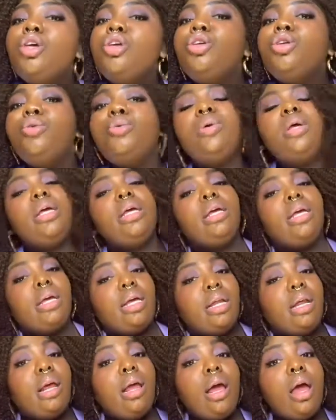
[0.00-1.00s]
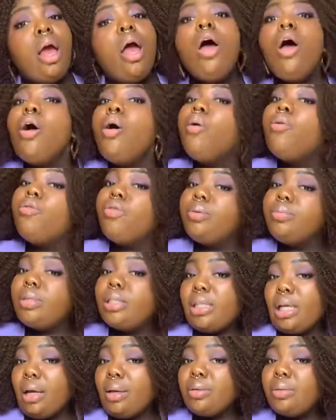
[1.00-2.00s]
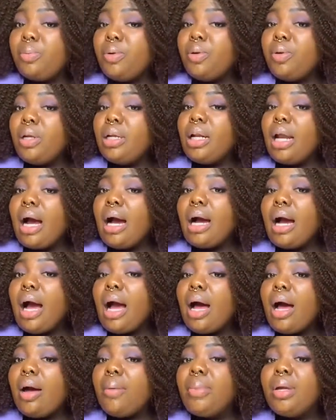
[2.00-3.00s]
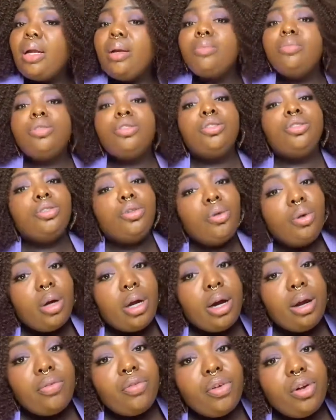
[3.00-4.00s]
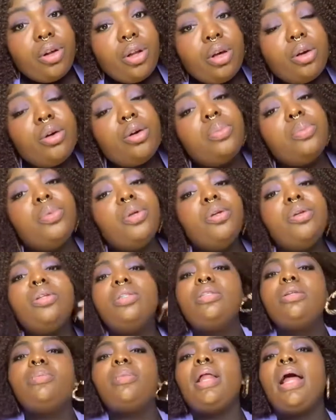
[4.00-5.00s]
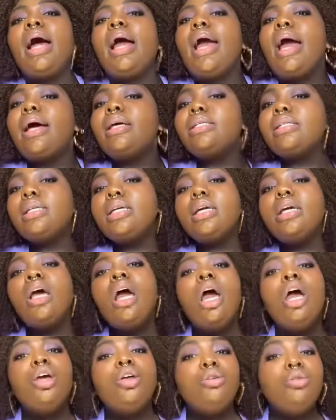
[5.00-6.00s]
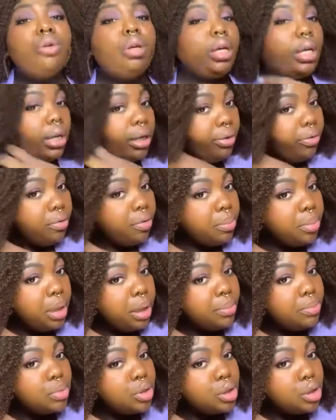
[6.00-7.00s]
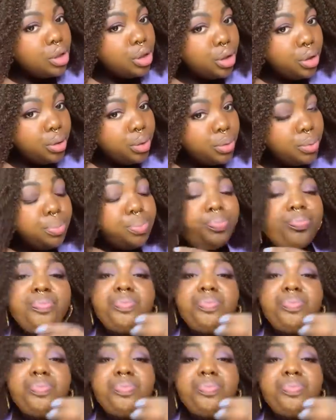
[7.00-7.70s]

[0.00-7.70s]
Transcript: You can get it from sansbeauty.com. And I'm sure if your local beauty supply has it, you could get it from them too.